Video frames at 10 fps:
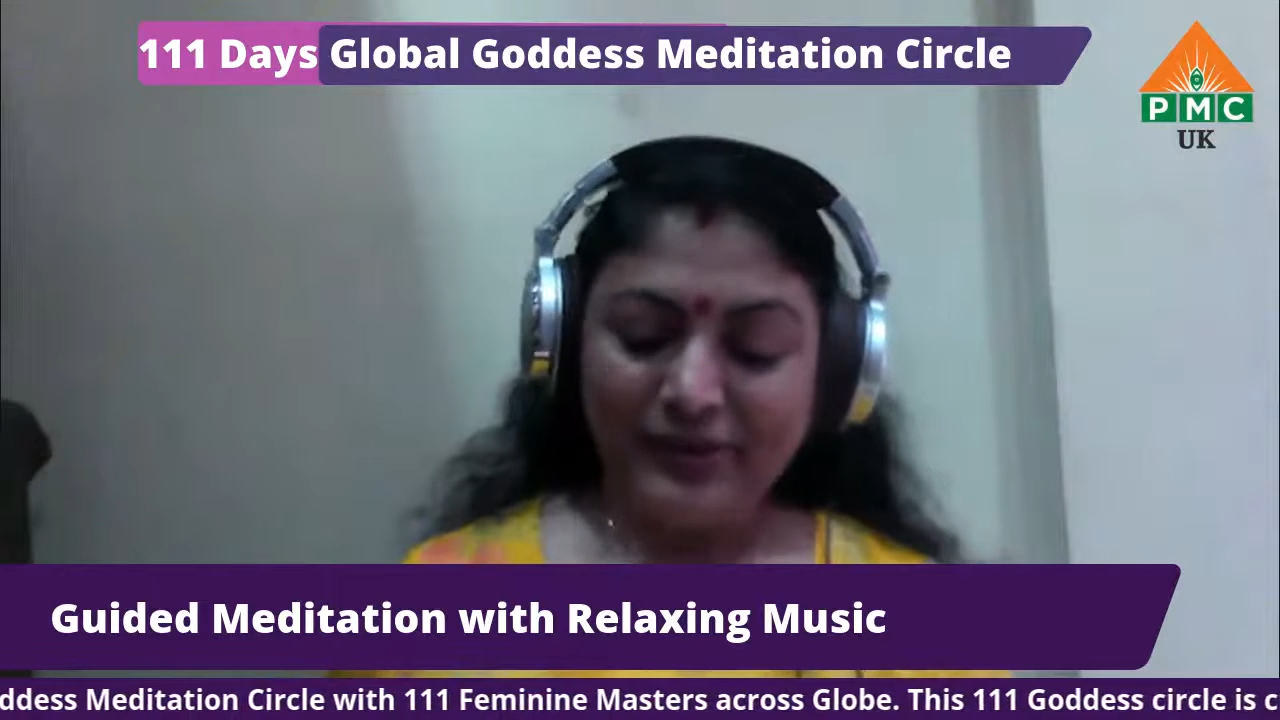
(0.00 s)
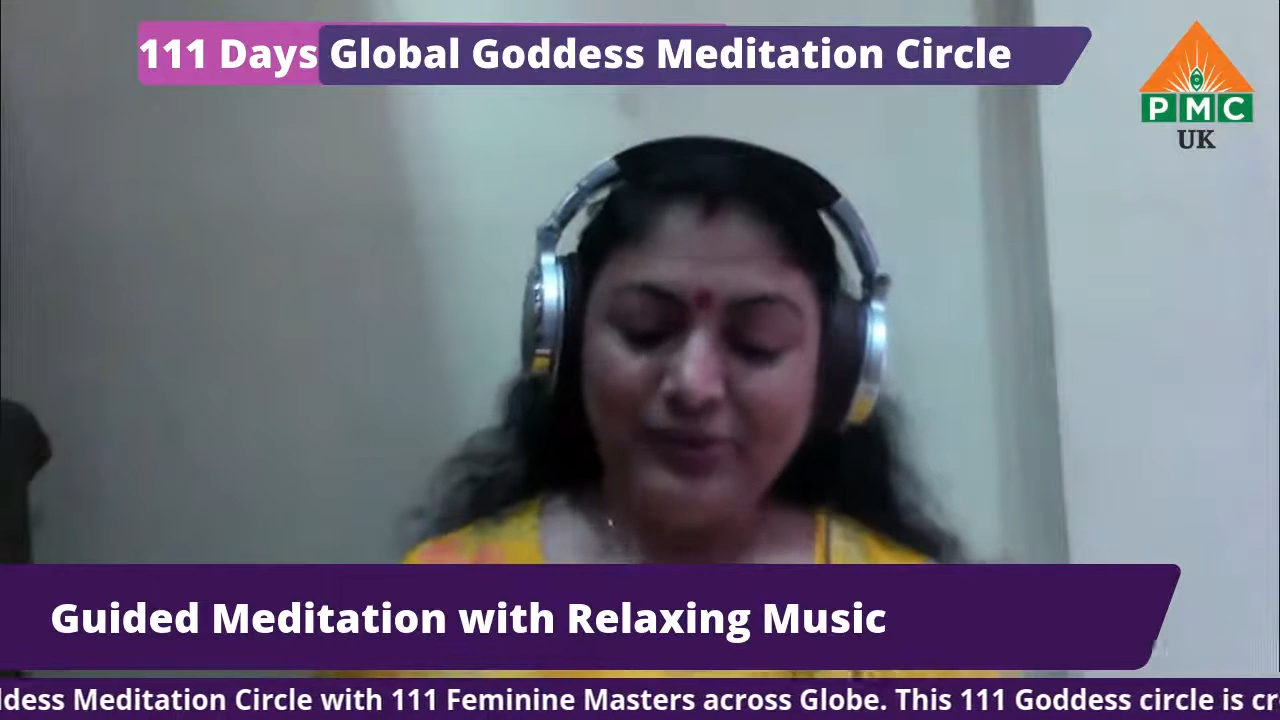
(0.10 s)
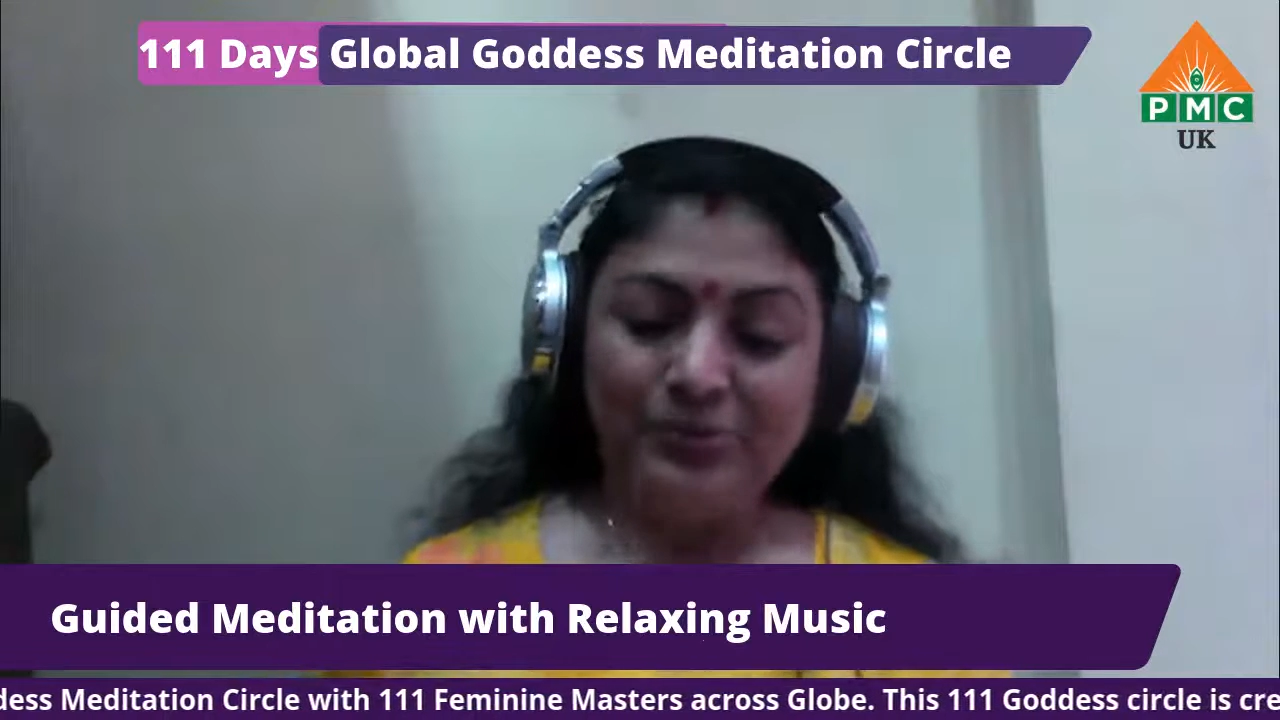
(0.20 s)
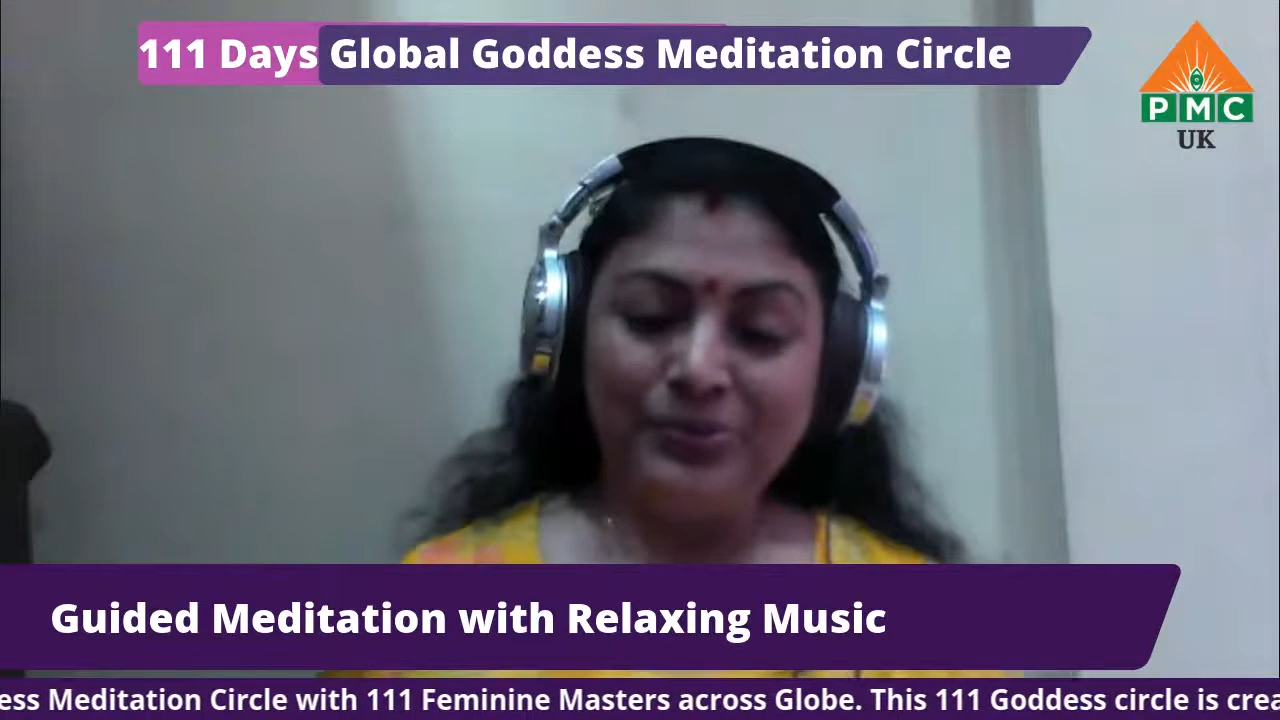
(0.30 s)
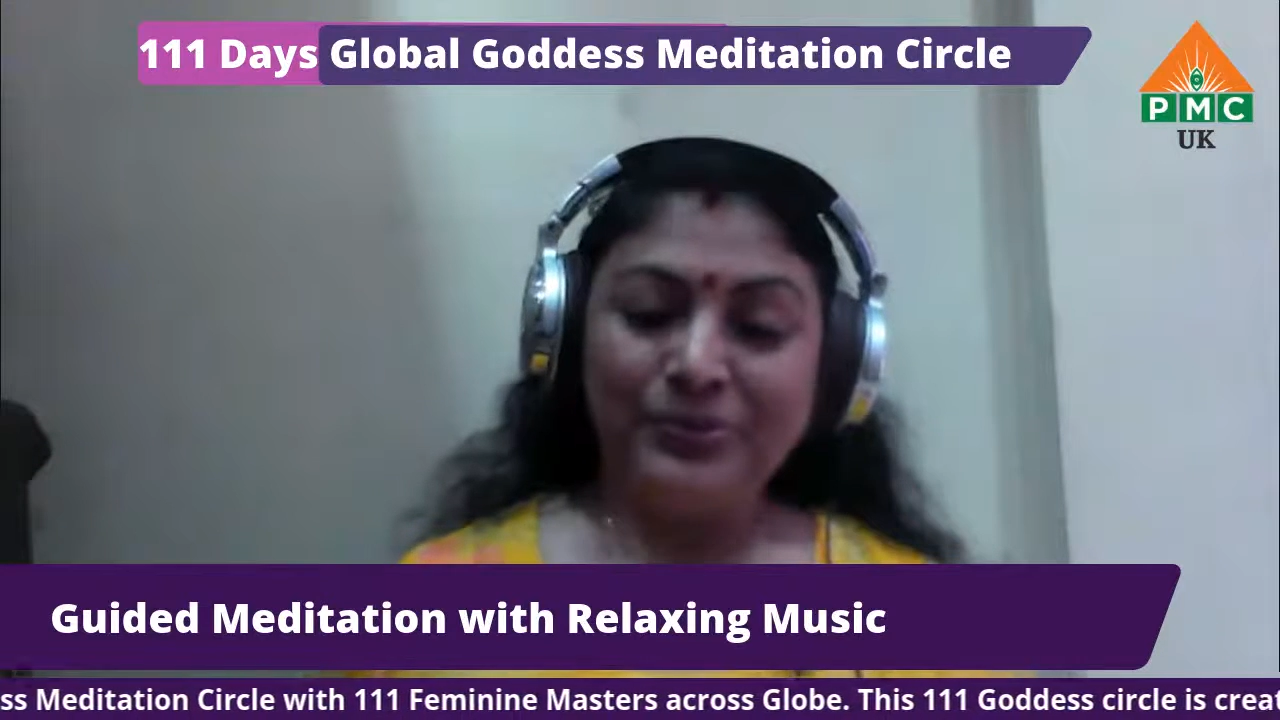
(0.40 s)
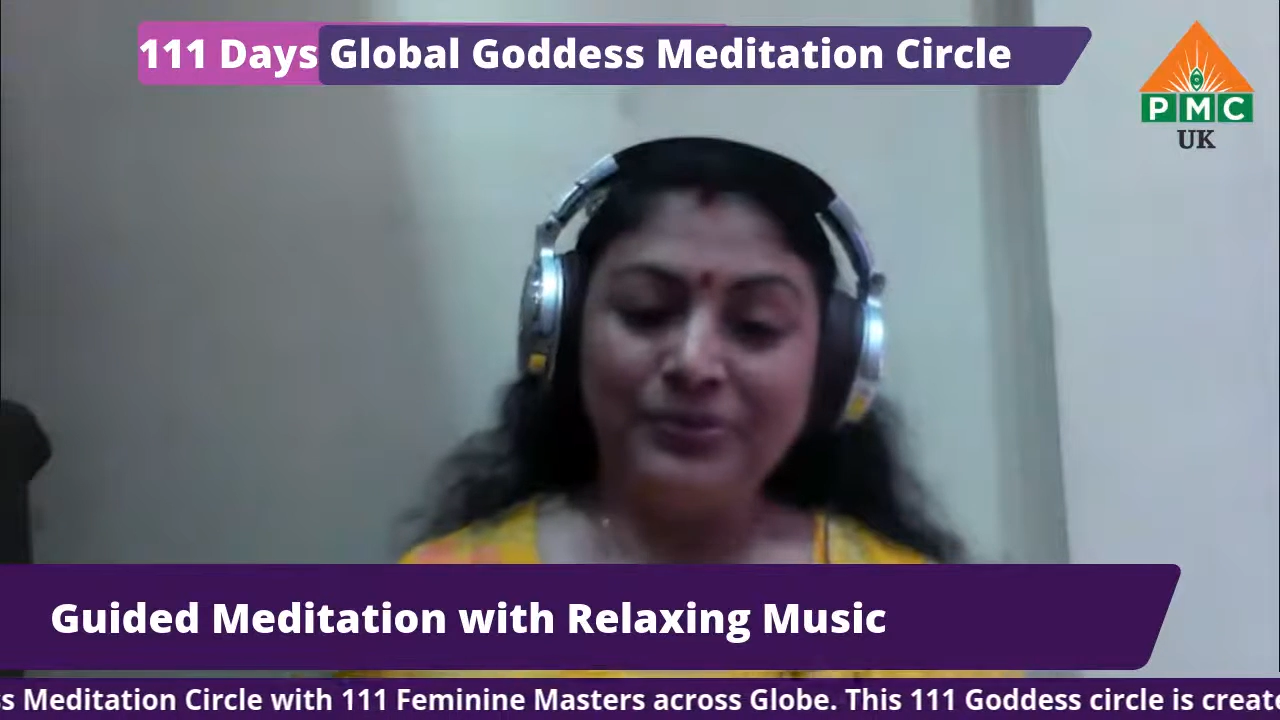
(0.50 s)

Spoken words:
this